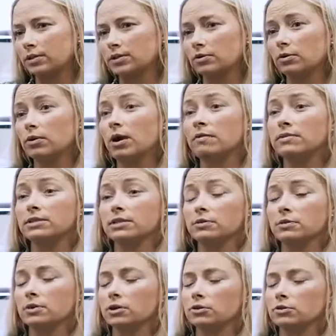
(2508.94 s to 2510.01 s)
because obviously
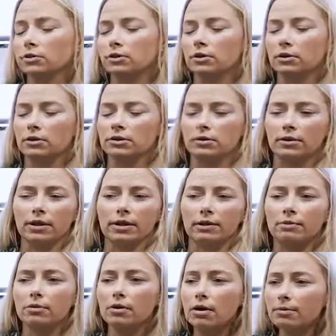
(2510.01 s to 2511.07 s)
we're not treating the underlying
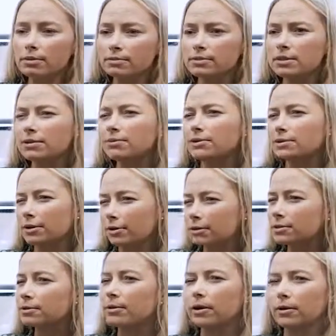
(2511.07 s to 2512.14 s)
problems like we
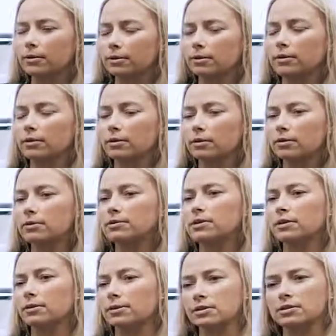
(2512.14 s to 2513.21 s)
talked about, and there's
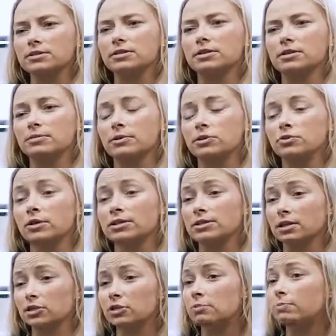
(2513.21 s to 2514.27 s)
other things that need to be addressed,
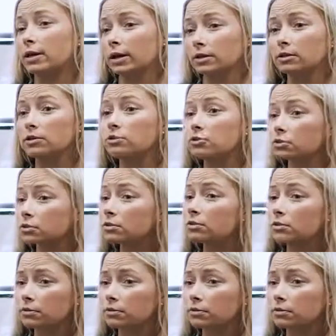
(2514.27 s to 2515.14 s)
not just bandaged.